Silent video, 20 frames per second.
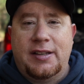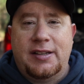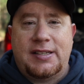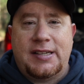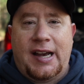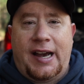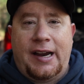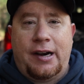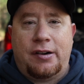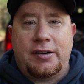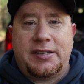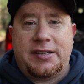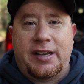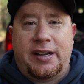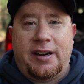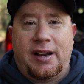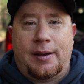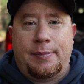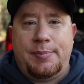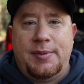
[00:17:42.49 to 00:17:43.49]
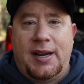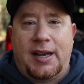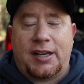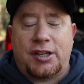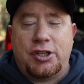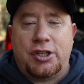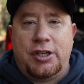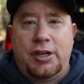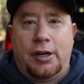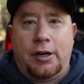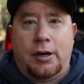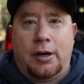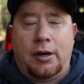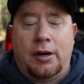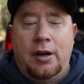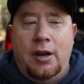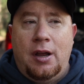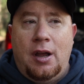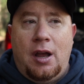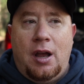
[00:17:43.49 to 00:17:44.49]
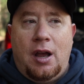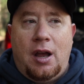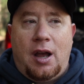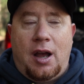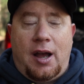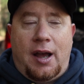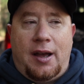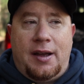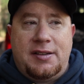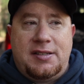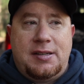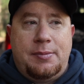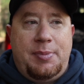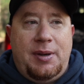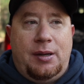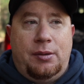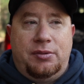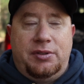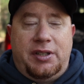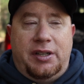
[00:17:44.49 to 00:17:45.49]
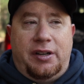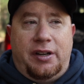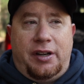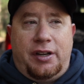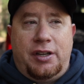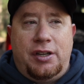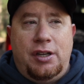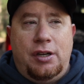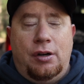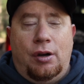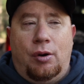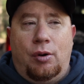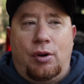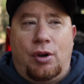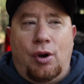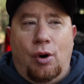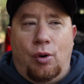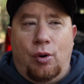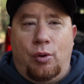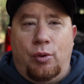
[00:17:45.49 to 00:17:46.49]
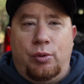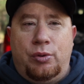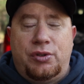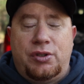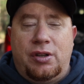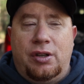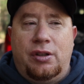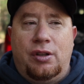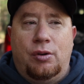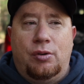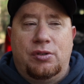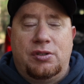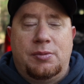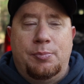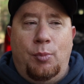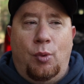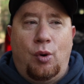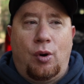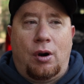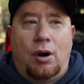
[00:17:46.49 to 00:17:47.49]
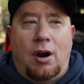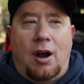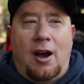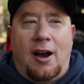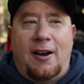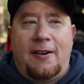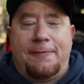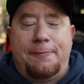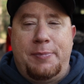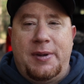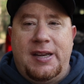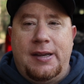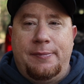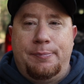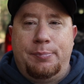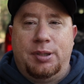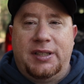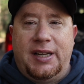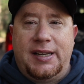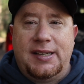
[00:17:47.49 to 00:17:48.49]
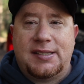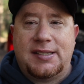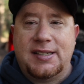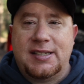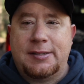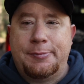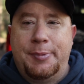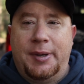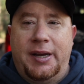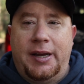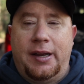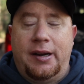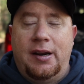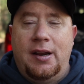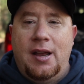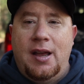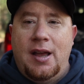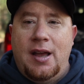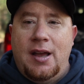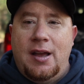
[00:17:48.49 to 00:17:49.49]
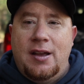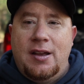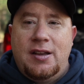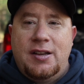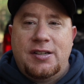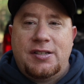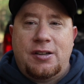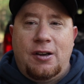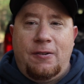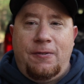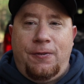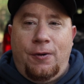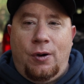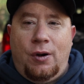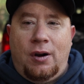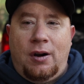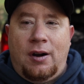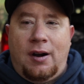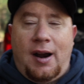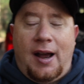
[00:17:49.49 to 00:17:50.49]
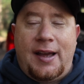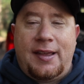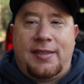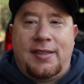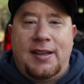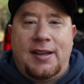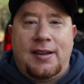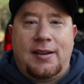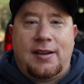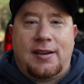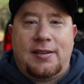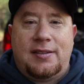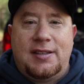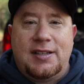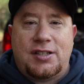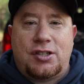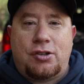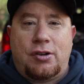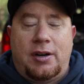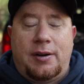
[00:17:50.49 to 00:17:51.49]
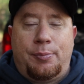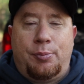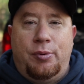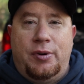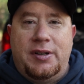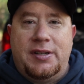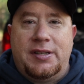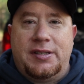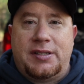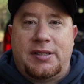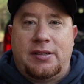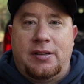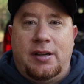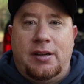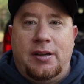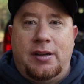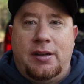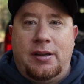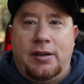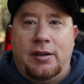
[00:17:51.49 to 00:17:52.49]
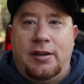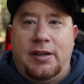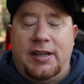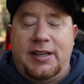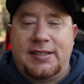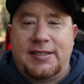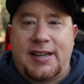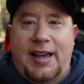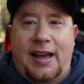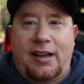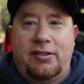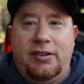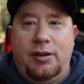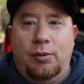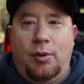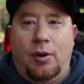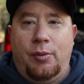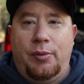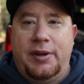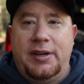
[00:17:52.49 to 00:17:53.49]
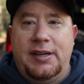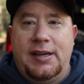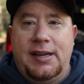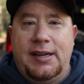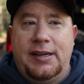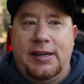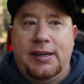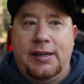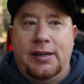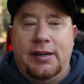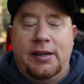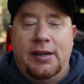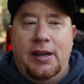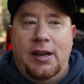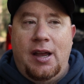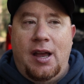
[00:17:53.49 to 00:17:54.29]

tire setup next year to be able to, you know, go to those more offbeat places. But so far, I think this trip was exactly what we needed,